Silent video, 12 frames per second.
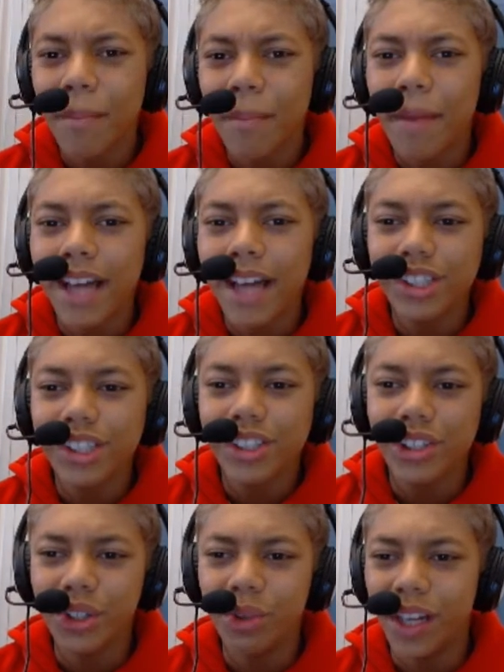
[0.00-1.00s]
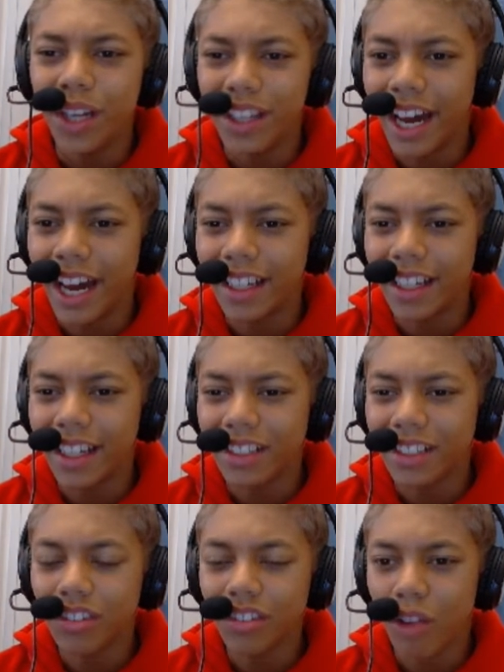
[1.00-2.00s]
Just imagine doing that
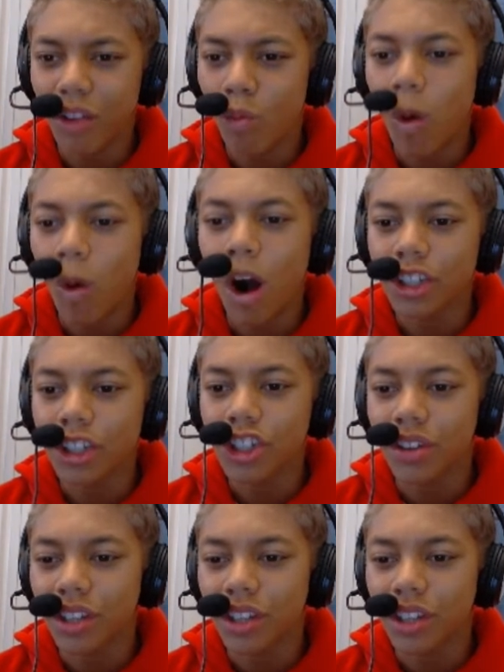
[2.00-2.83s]
and just like watching.